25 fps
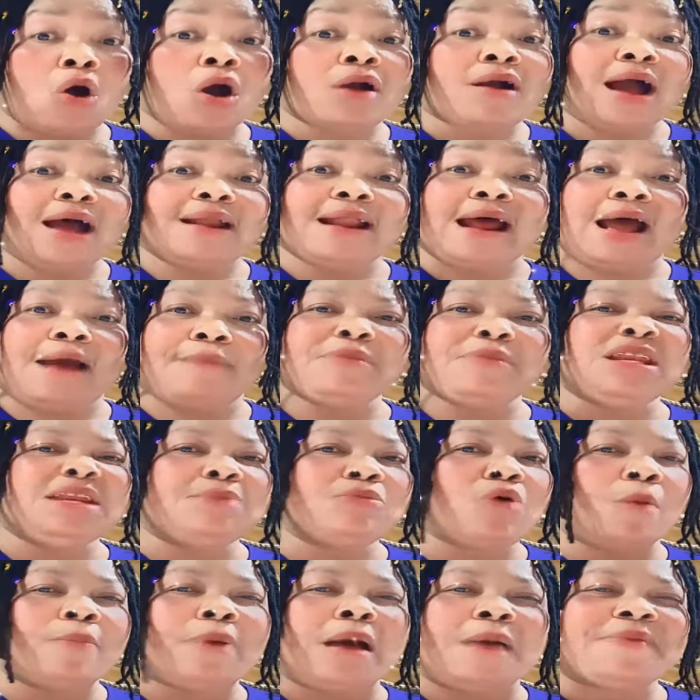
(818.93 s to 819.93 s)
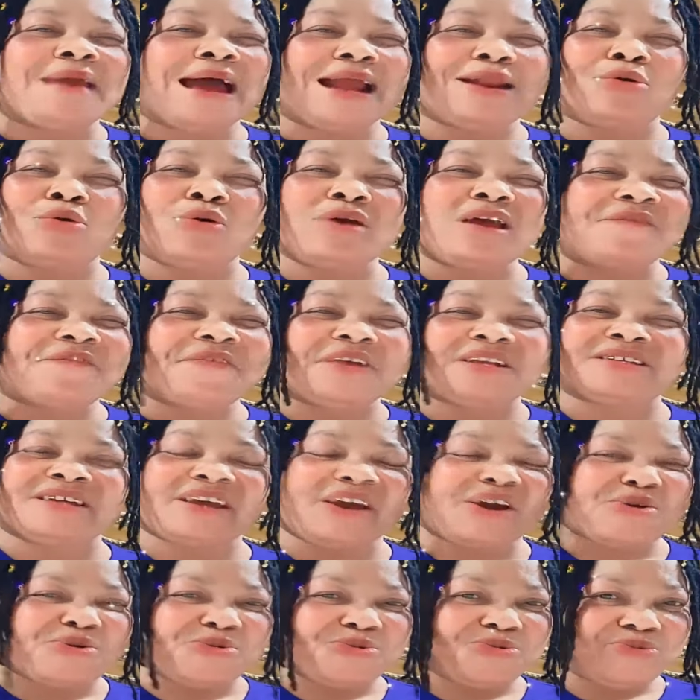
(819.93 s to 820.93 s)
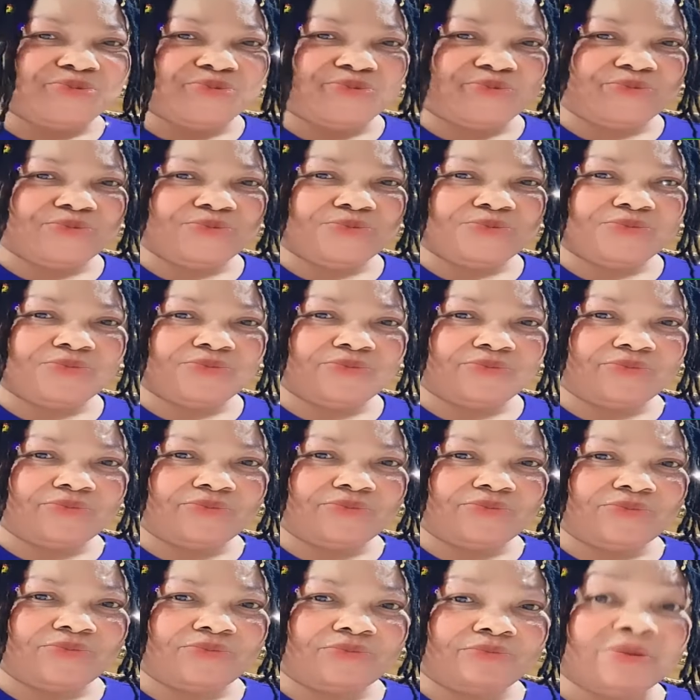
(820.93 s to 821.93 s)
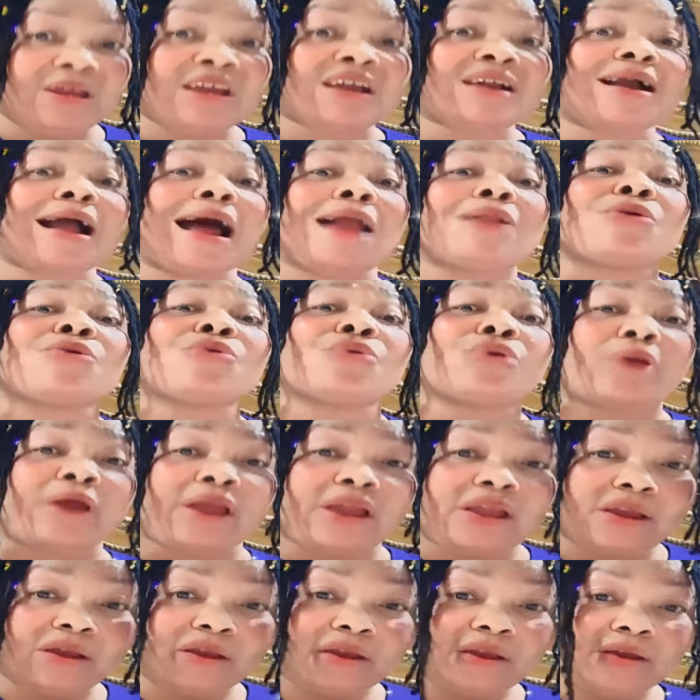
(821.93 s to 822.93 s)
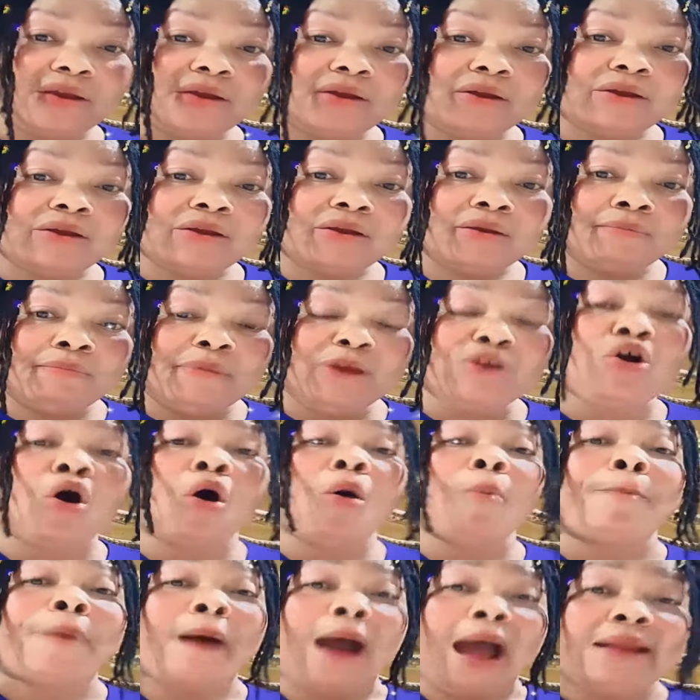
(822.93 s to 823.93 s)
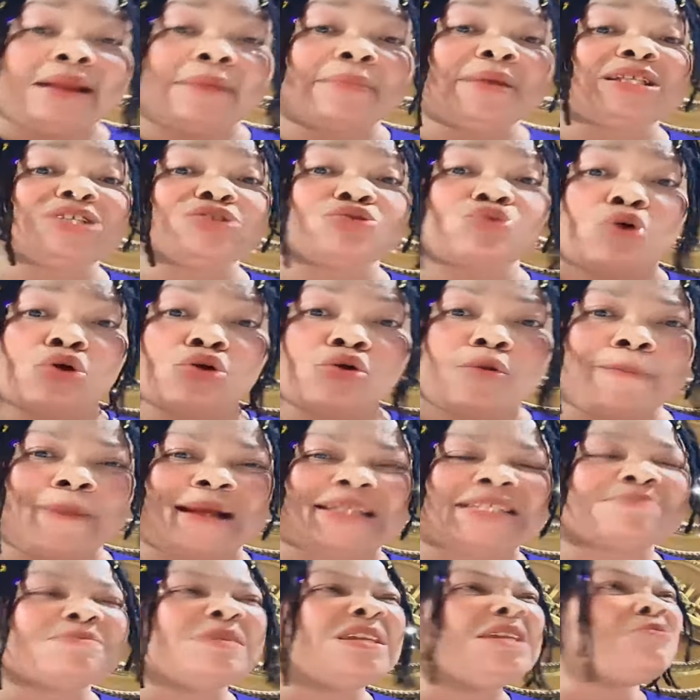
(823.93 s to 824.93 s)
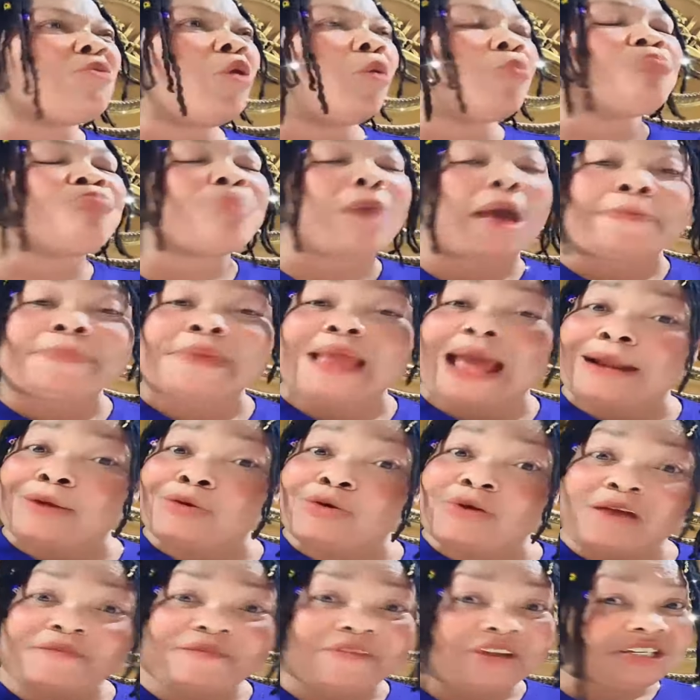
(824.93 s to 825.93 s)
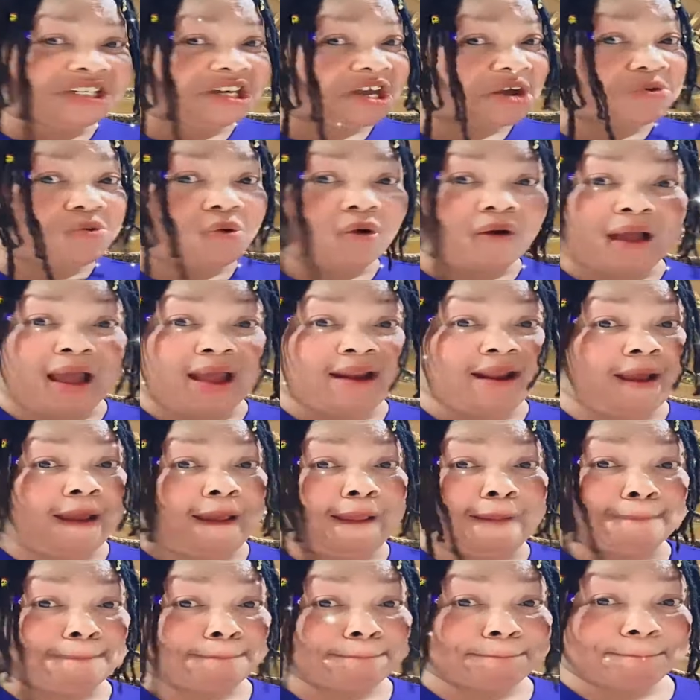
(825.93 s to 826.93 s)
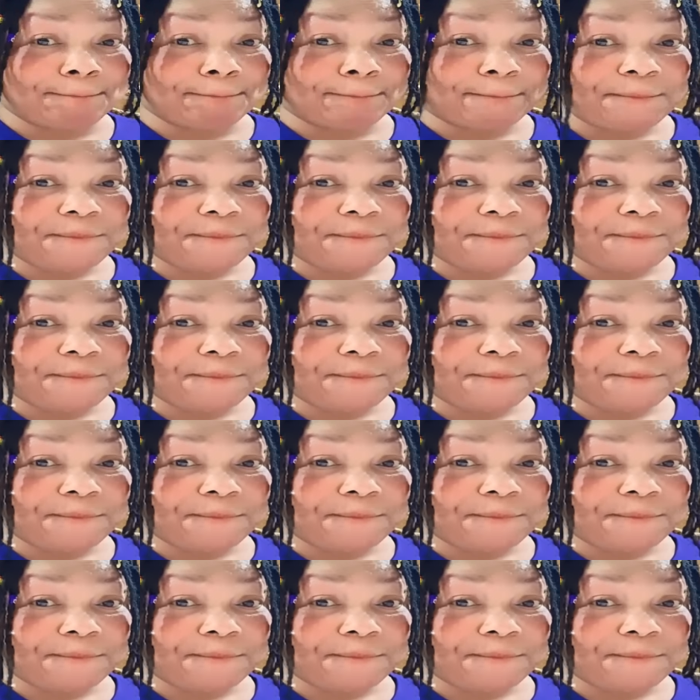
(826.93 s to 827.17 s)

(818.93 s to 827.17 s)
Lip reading: because Ghana ha minimo ba bia no ho ya feche ho me kanu kre me yo ba na me ti wono but minimo ba bia no ho ya feche ho Ghana